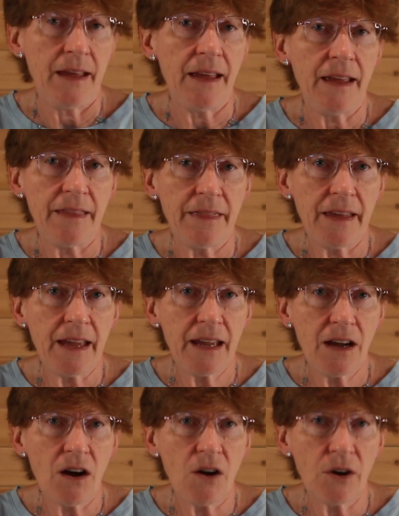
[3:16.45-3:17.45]
And
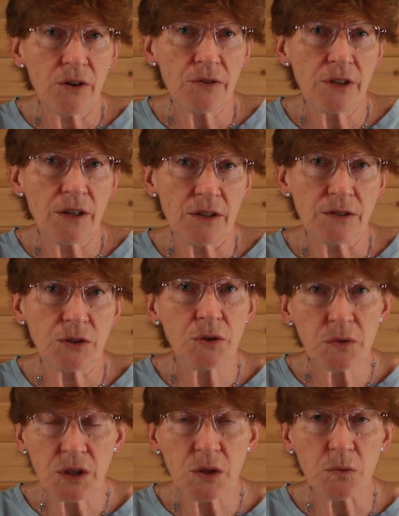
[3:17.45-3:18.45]
they are
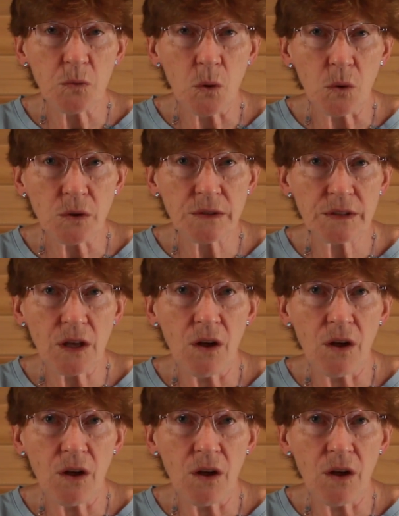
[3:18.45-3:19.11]
two key roles